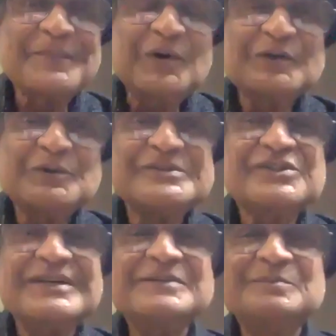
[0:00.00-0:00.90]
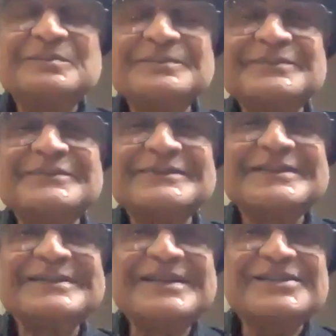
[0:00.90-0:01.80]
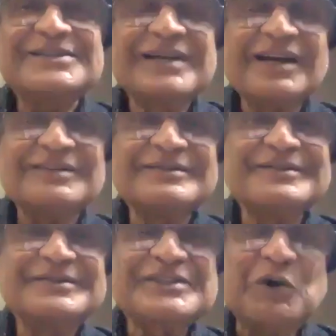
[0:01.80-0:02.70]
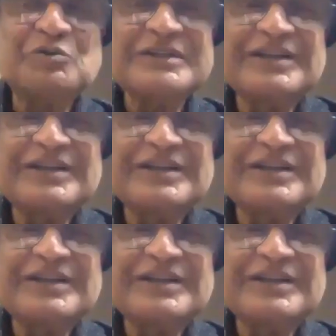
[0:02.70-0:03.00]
All of a sudden, this guy shouted